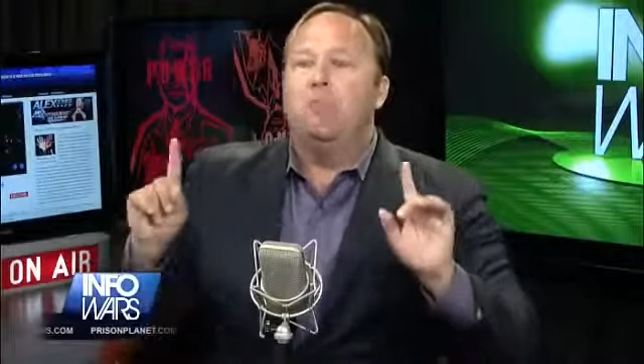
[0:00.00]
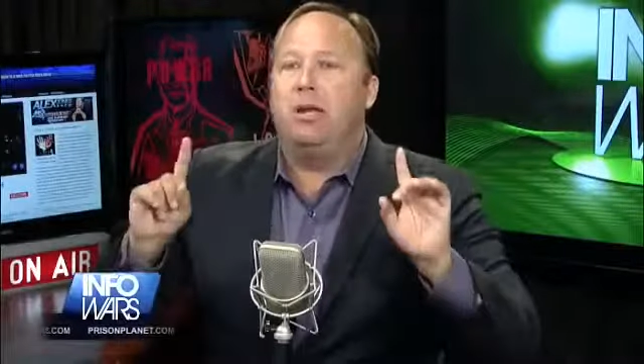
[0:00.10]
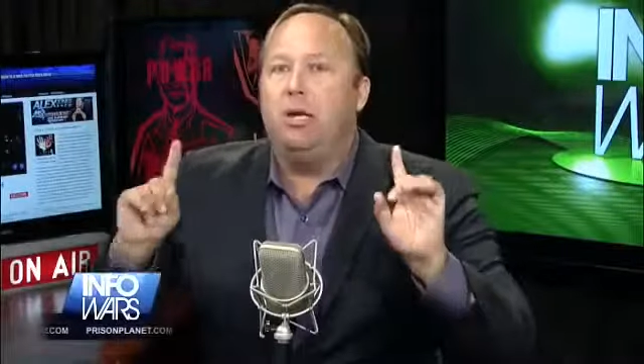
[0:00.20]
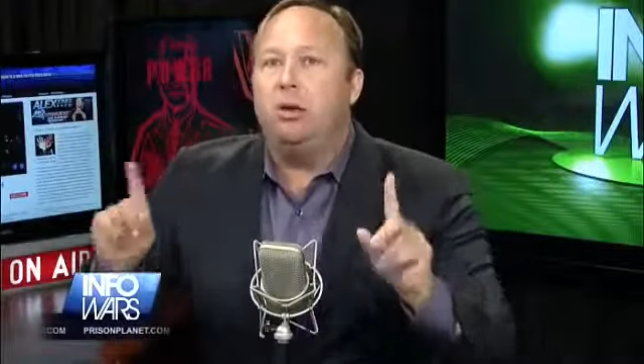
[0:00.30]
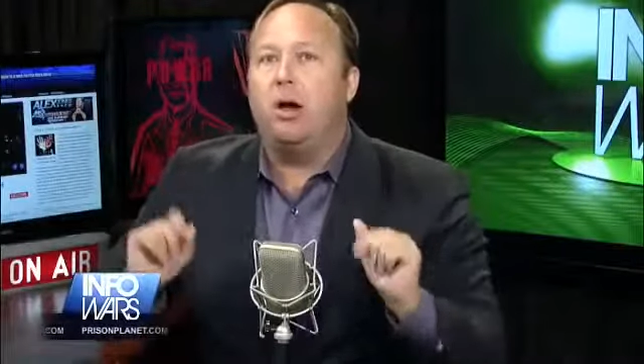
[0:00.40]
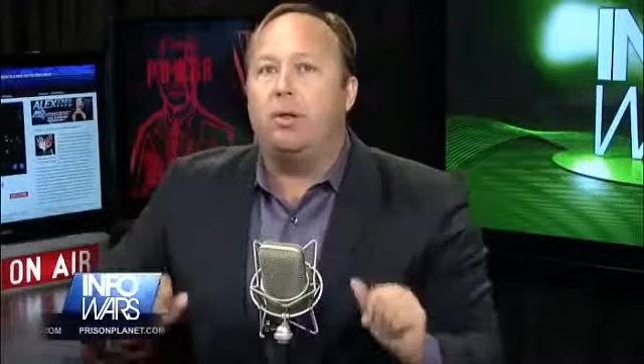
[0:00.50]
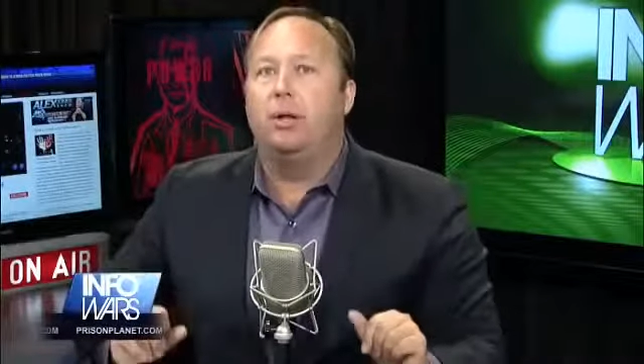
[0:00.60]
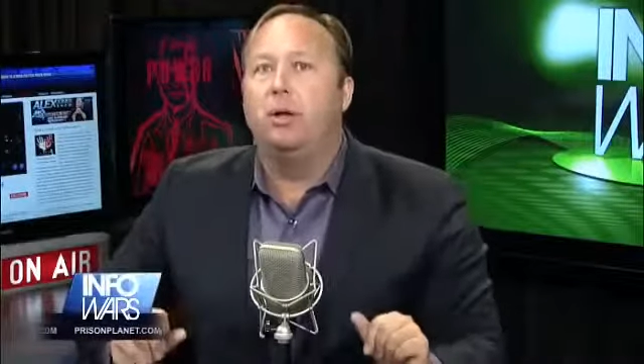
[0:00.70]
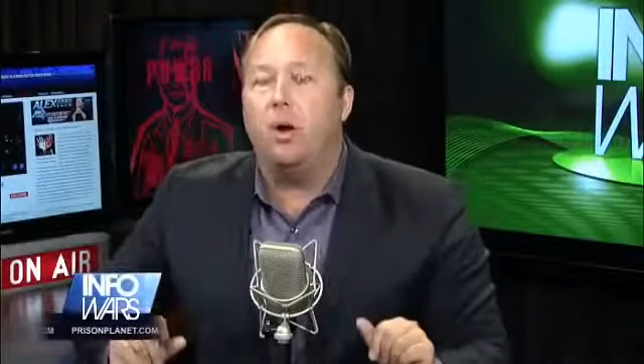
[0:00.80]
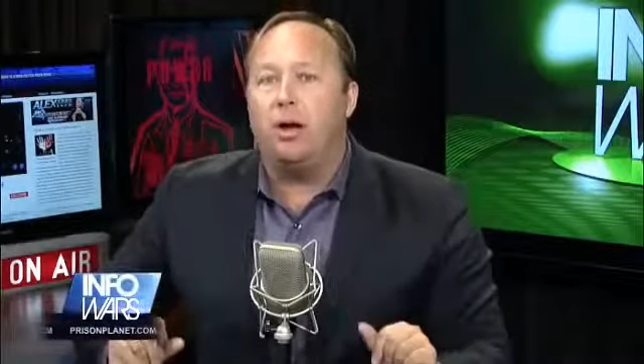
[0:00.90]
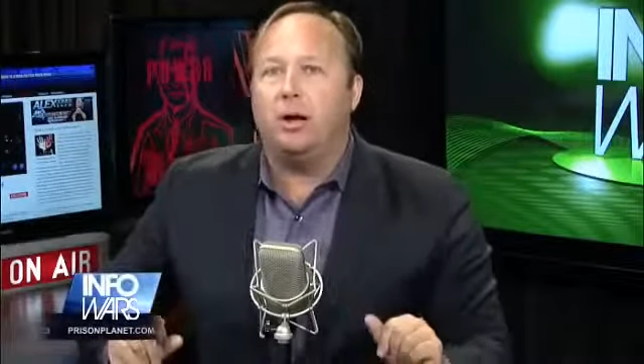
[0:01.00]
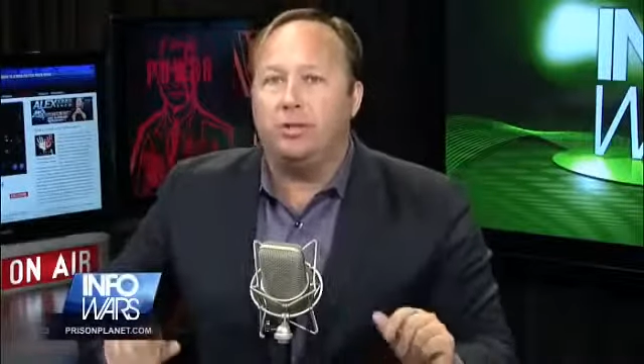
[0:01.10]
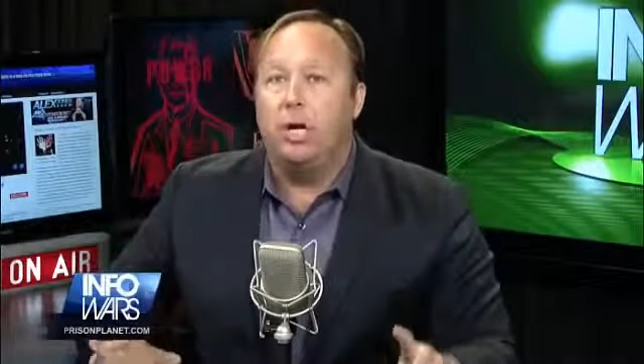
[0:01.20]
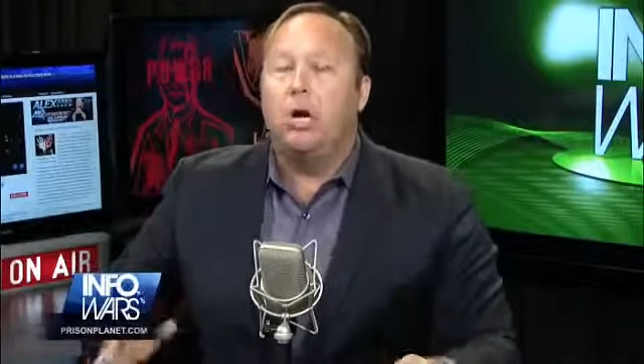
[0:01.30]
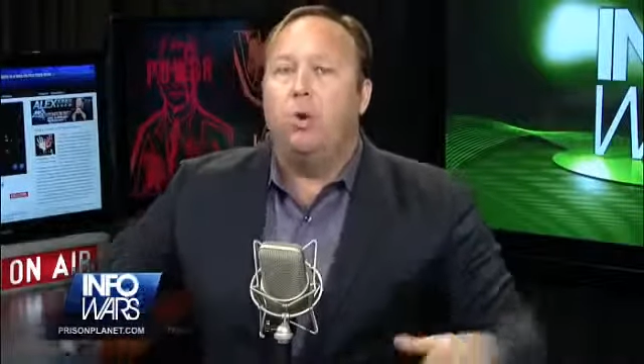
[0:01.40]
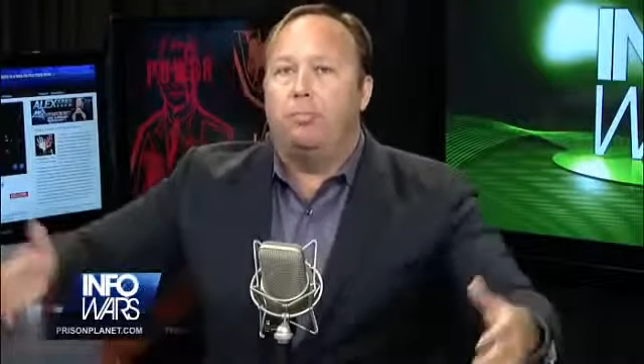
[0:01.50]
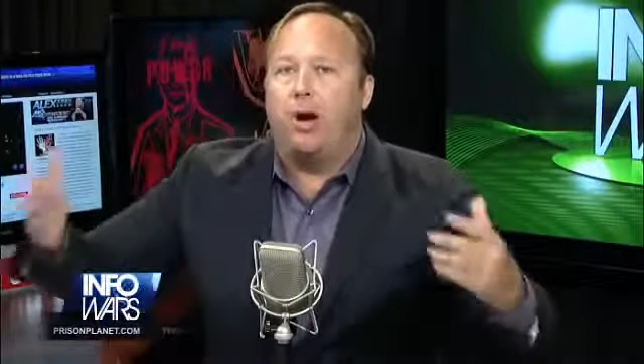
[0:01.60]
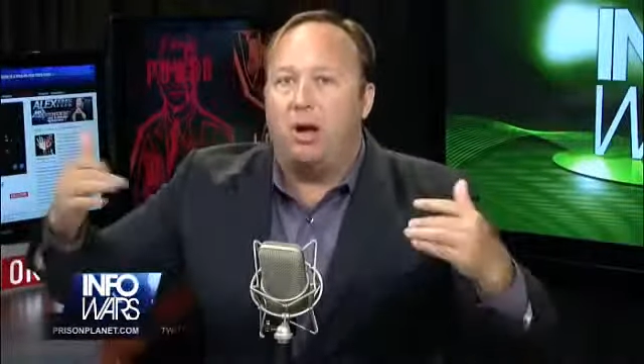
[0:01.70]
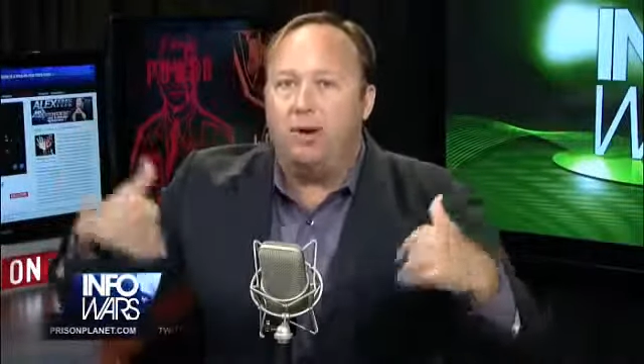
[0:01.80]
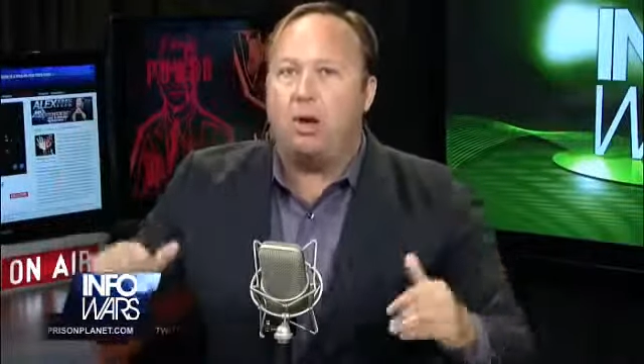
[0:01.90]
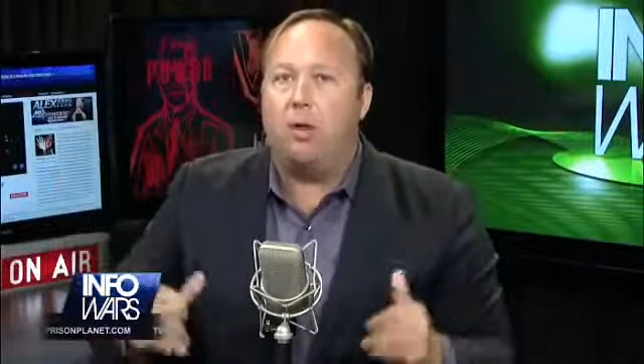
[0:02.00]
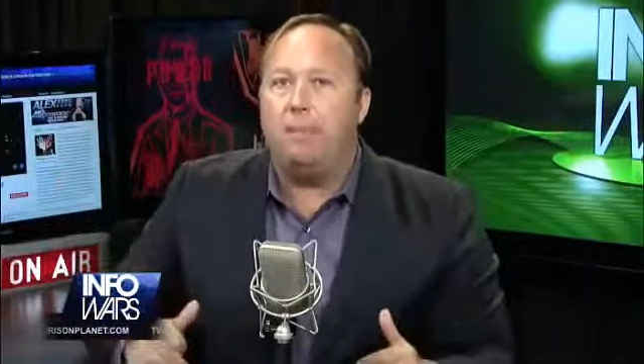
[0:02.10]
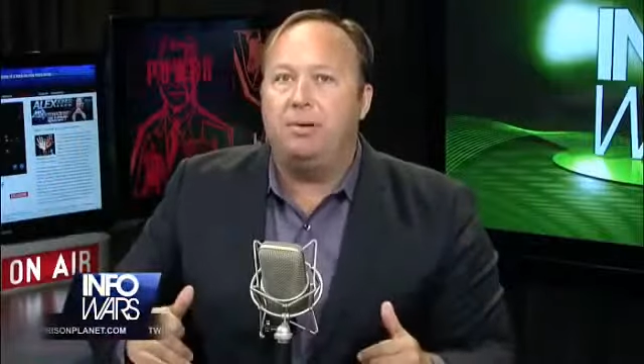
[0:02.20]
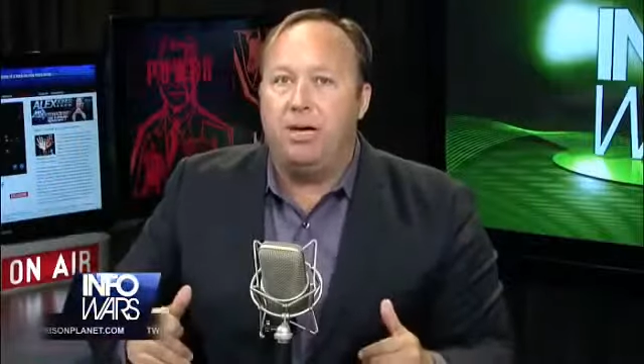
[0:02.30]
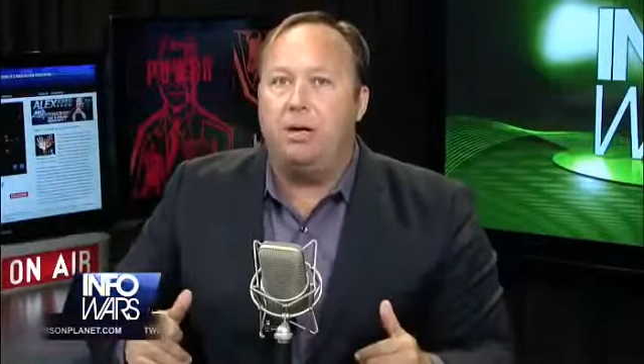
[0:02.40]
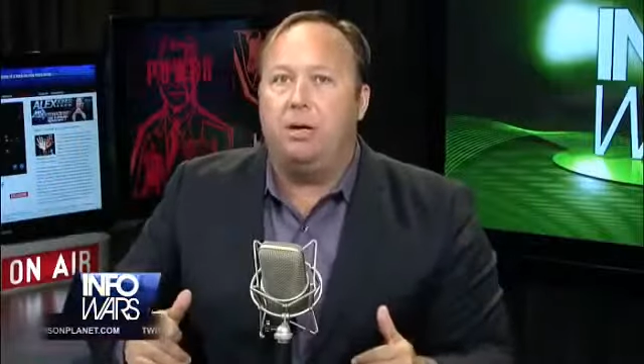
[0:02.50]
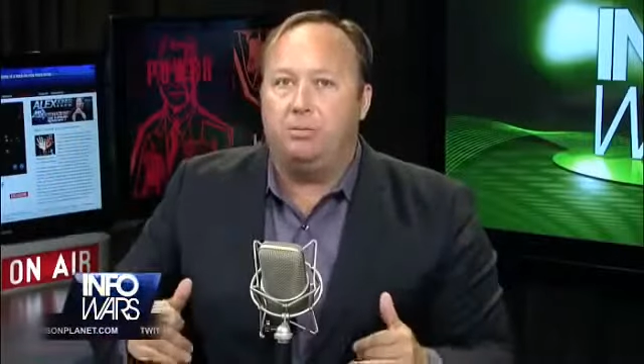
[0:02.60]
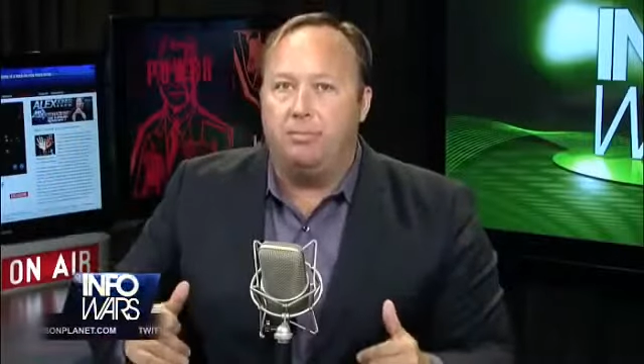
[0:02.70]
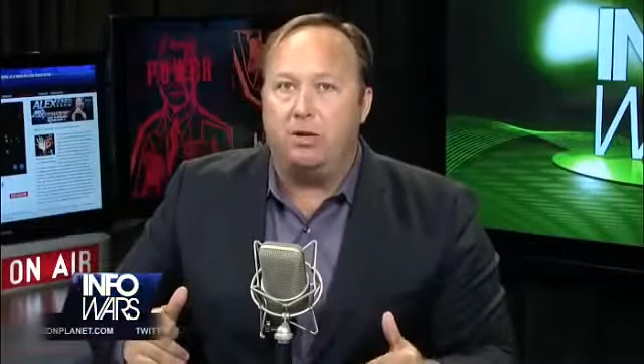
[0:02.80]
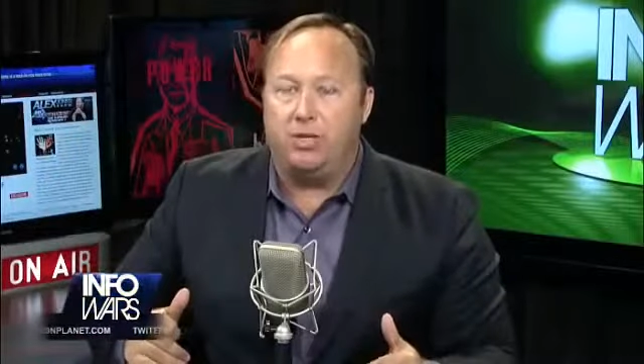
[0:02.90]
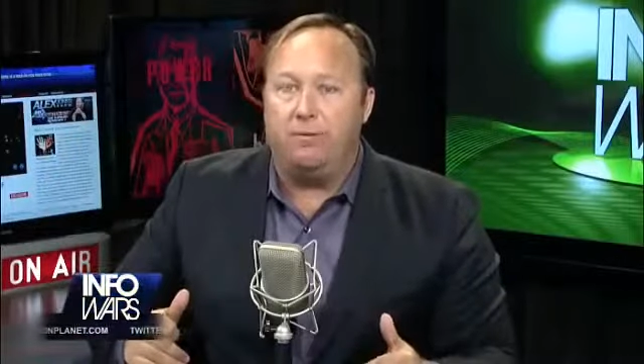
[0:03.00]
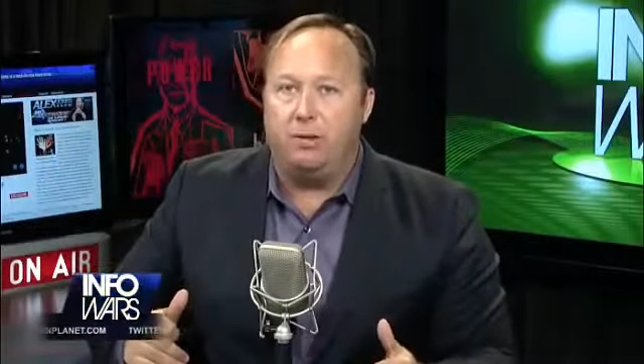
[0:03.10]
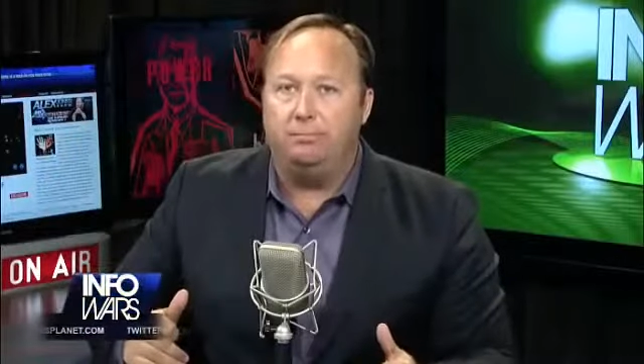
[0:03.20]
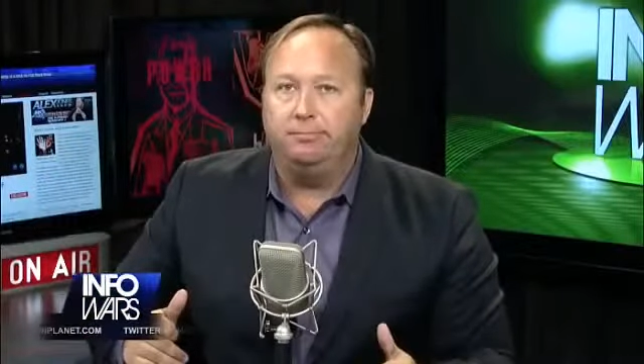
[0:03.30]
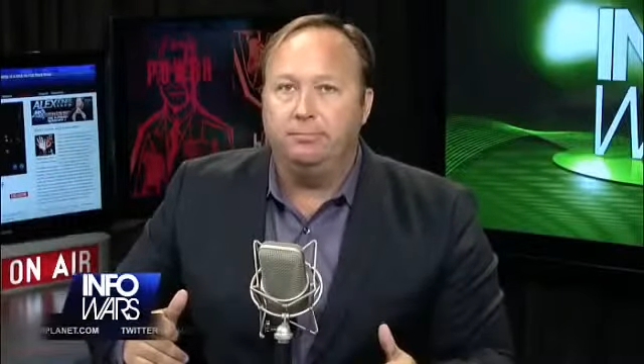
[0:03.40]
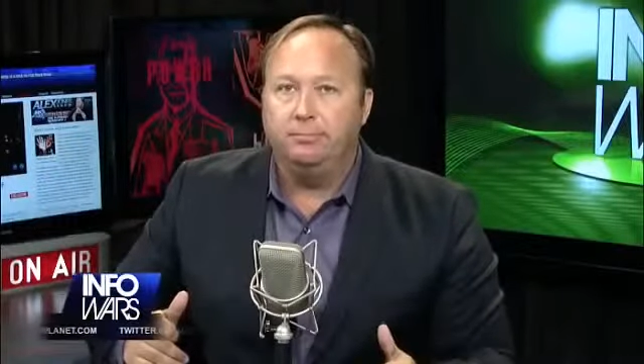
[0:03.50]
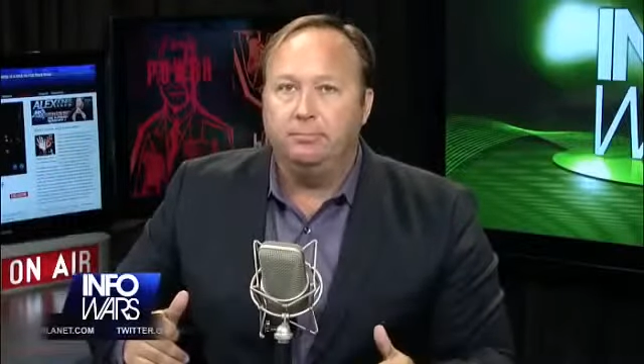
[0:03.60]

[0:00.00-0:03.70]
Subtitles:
But he'll go to the lawyers, who are part of a corrupt guild, most of them.